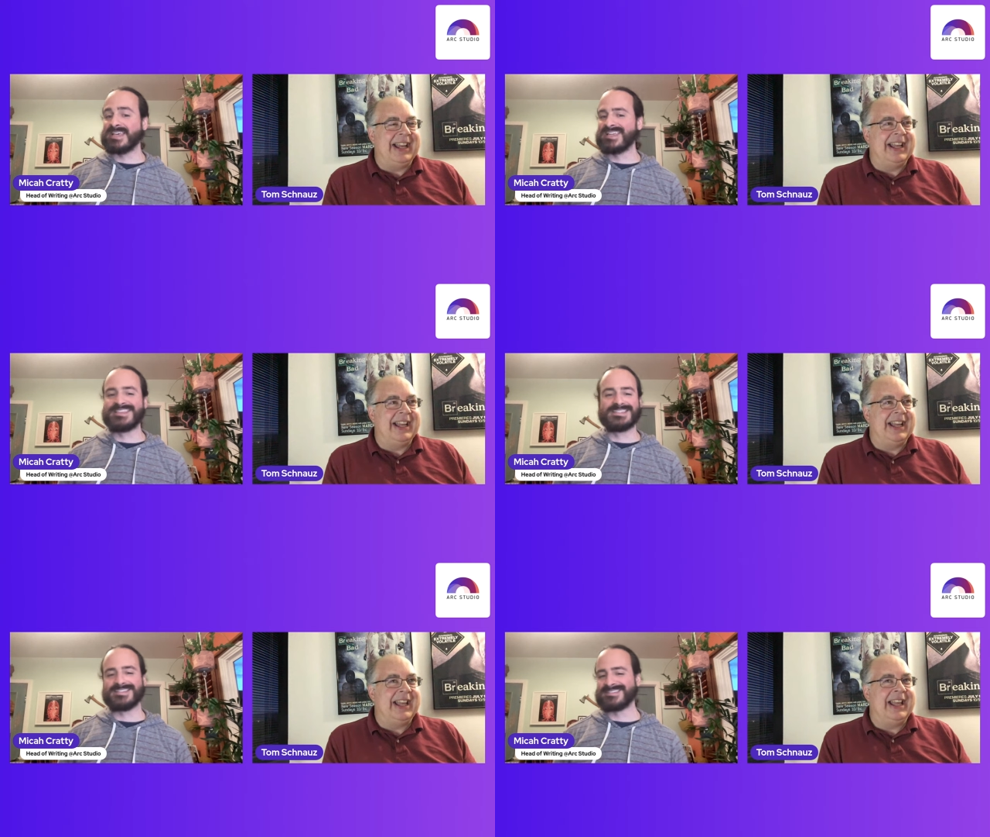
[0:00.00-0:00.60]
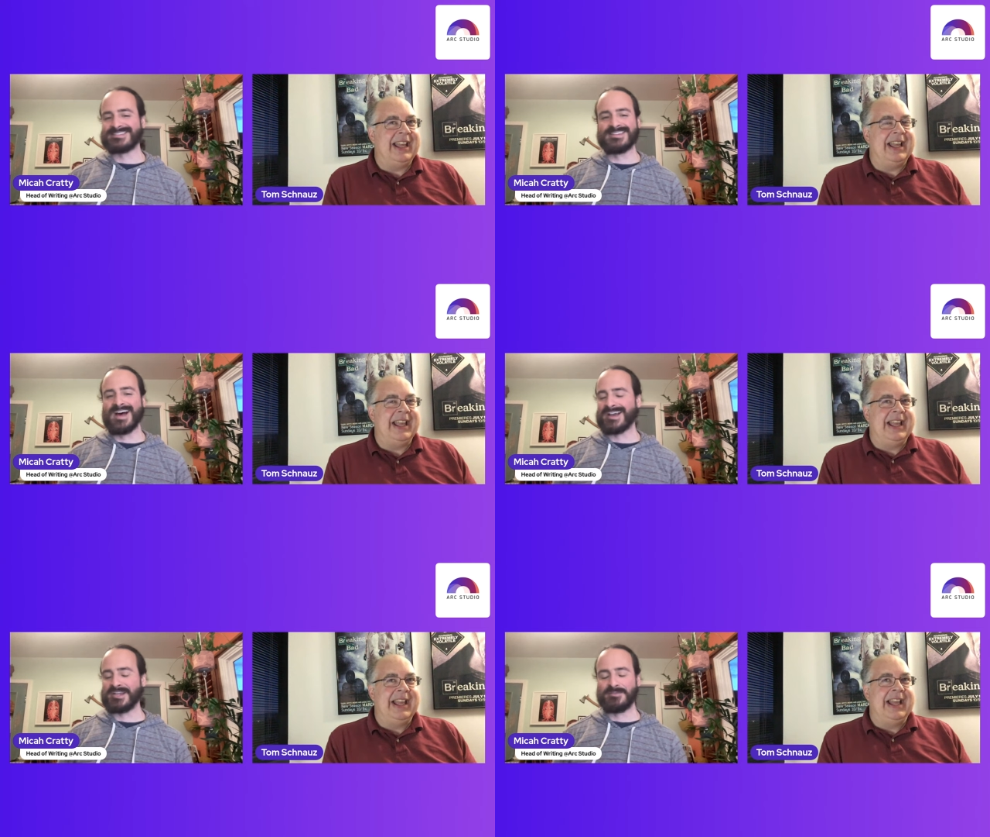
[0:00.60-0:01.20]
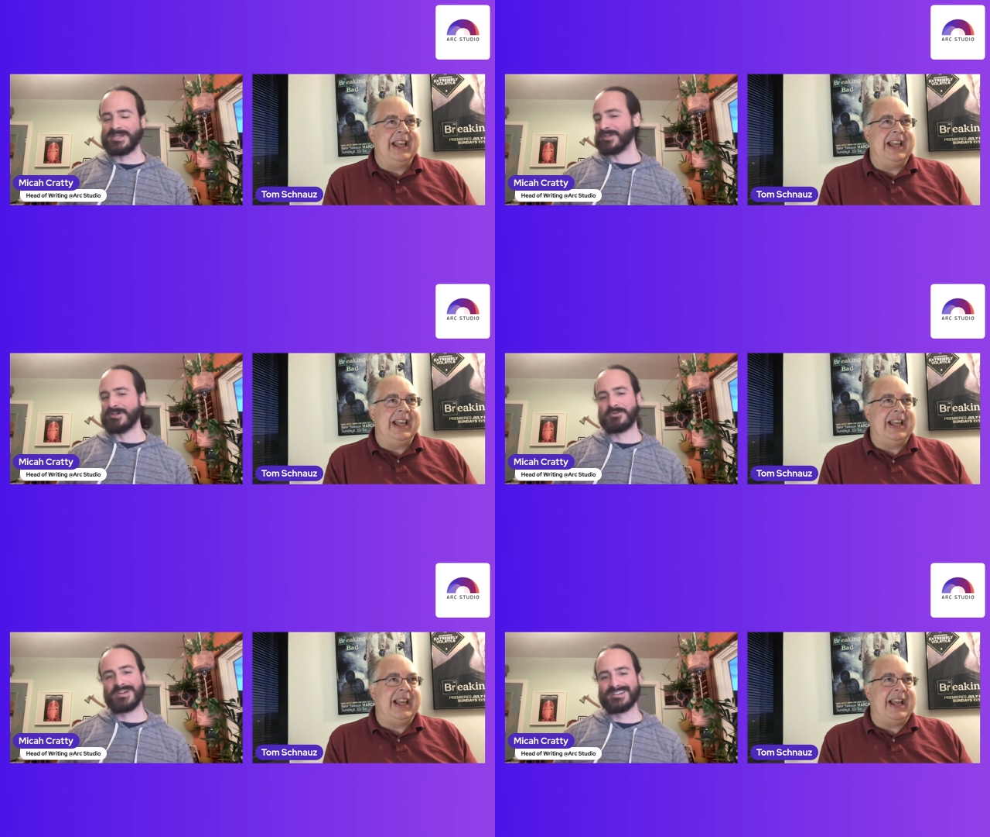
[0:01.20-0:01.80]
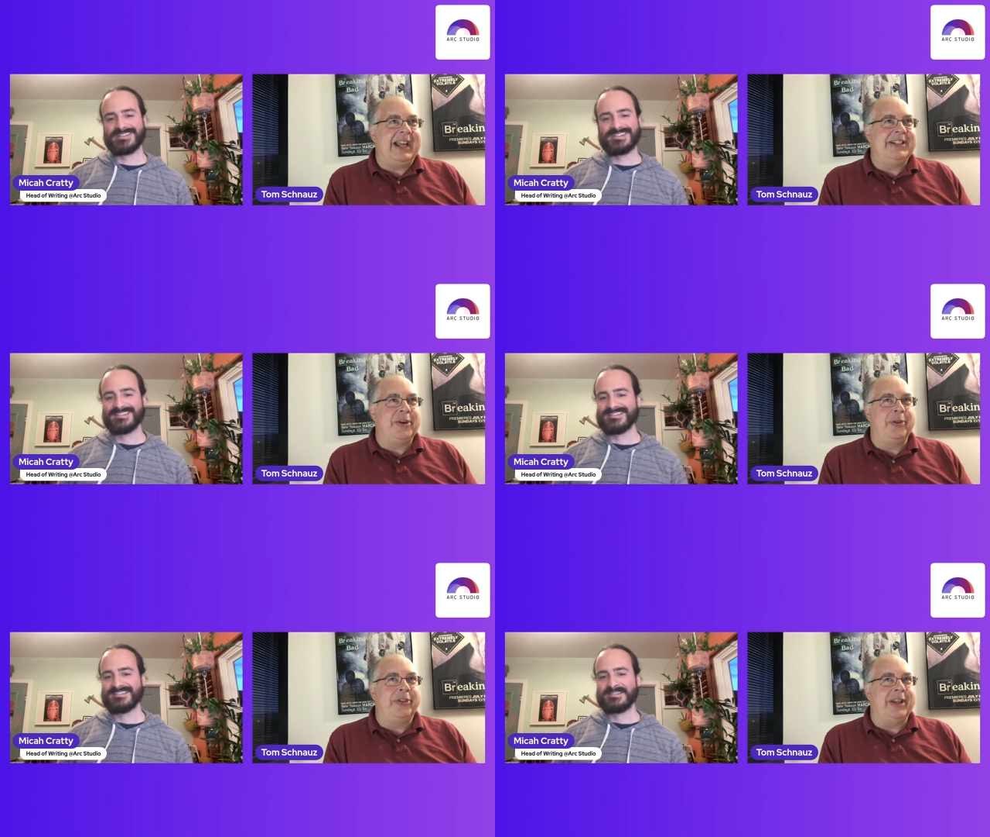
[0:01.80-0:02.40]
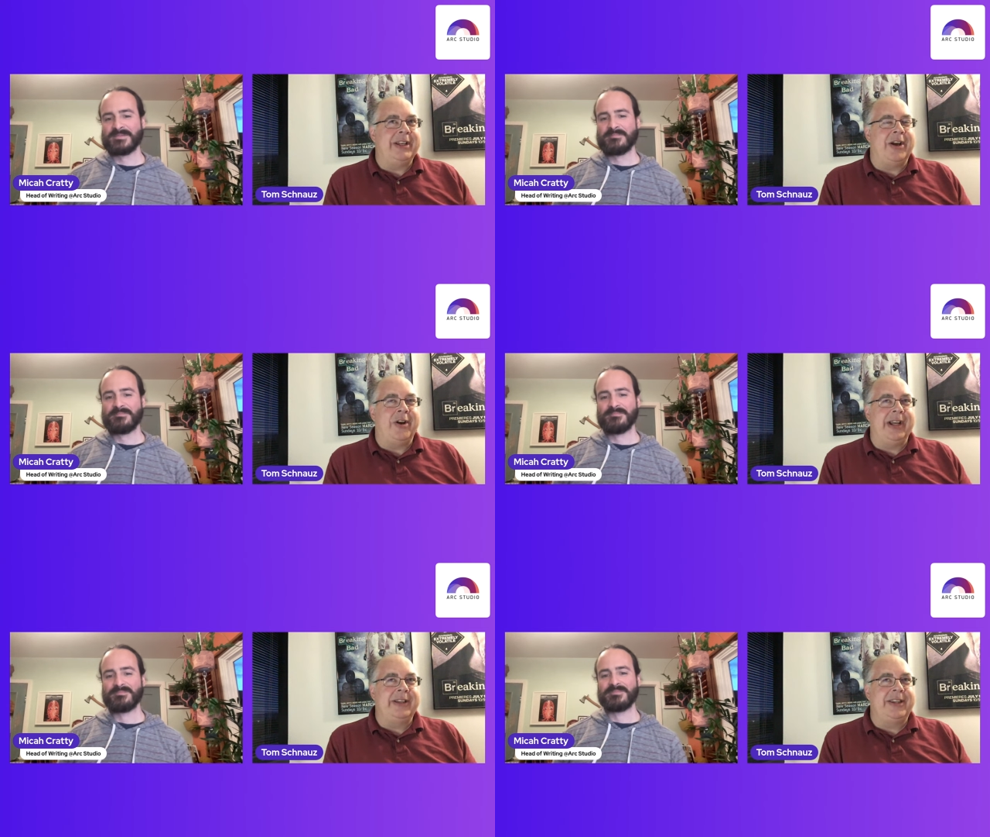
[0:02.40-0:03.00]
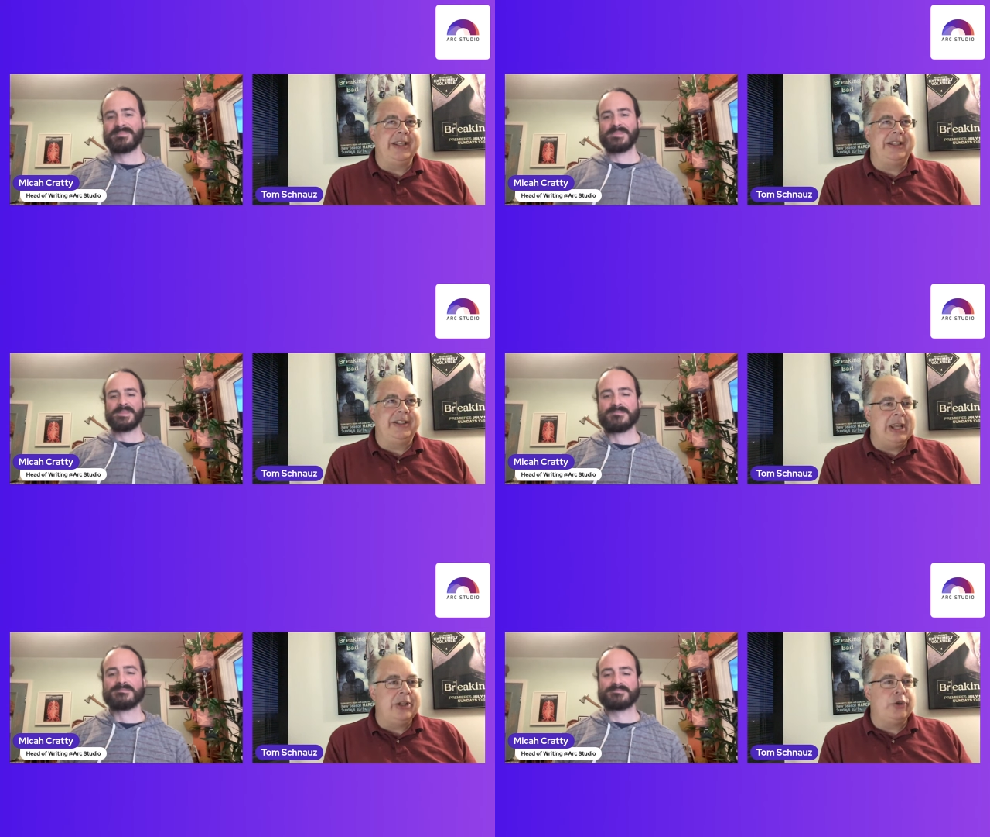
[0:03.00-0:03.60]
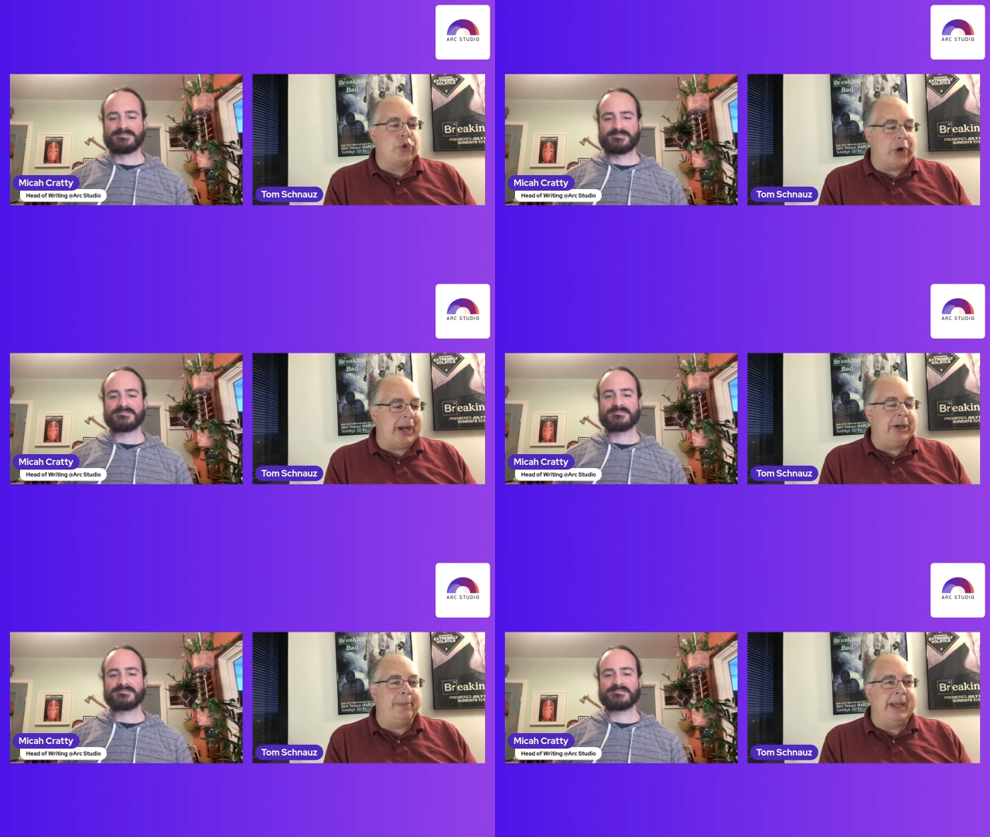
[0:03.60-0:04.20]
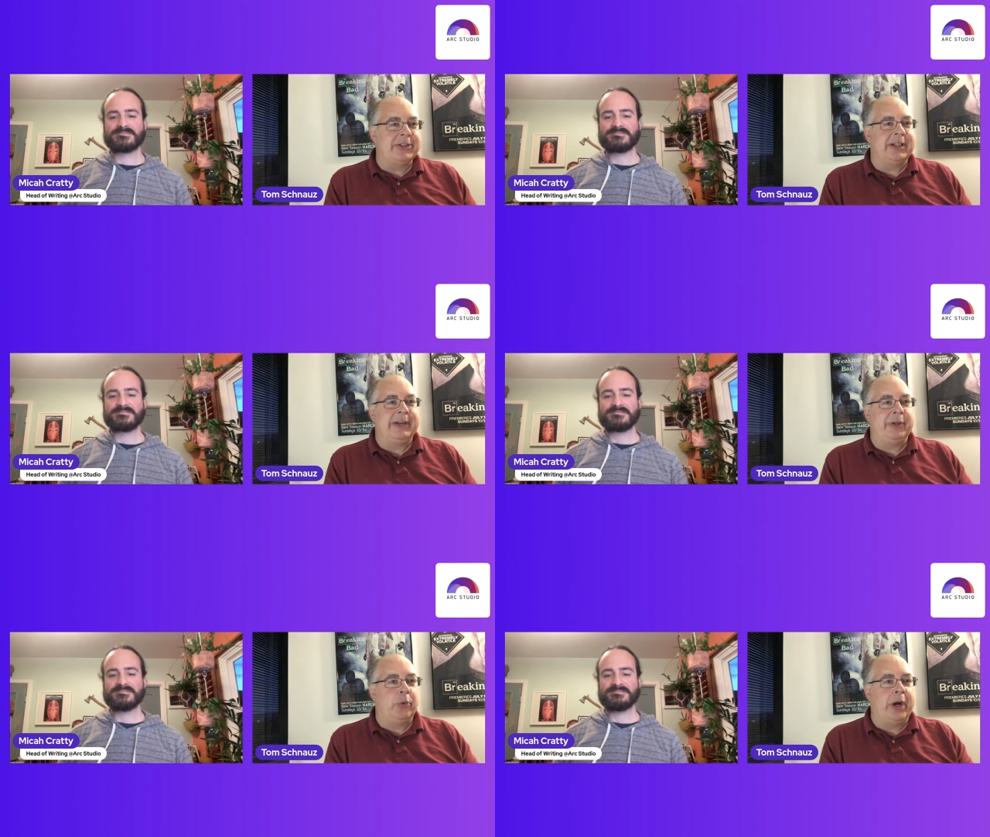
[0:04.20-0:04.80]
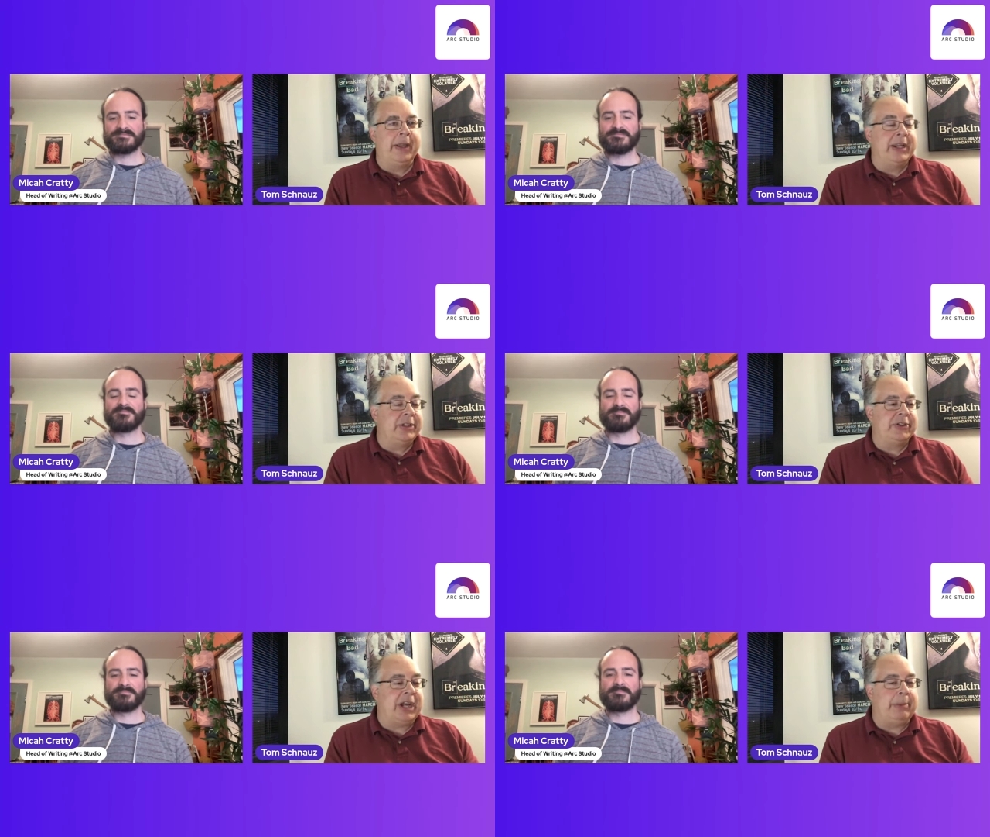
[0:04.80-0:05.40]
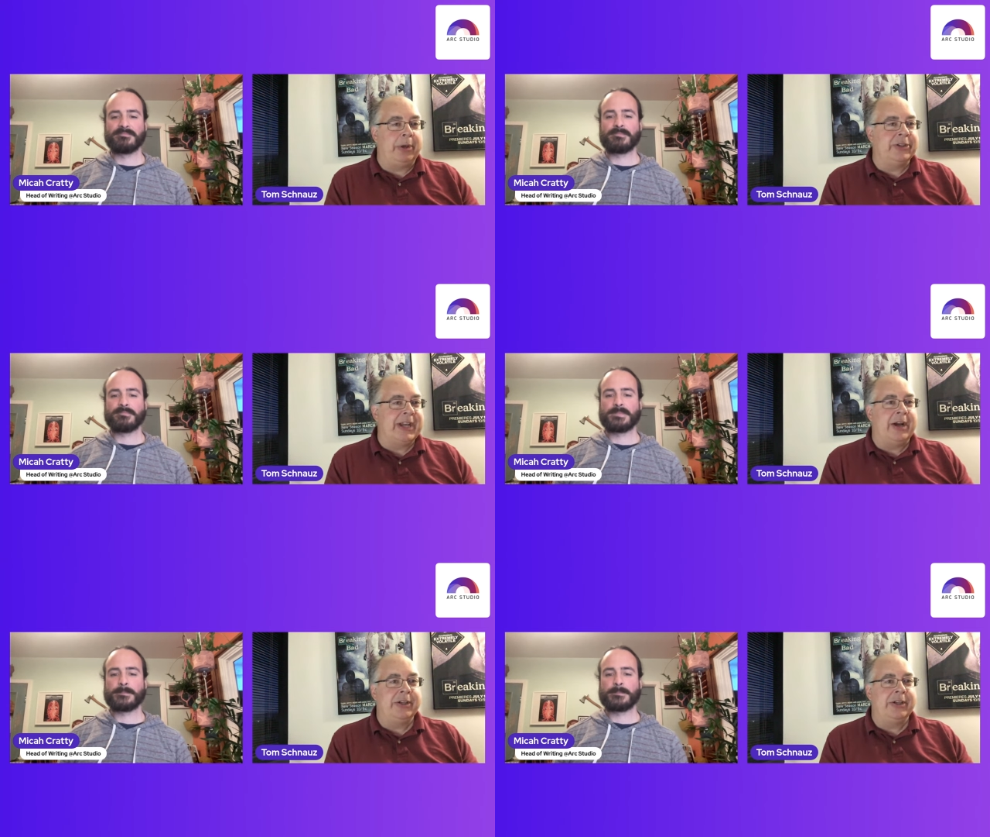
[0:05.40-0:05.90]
Speaker 1: like this is not going to be a good one? I don't
Speaker 2: think. No, I think you try your best on every one, and then just time runs out,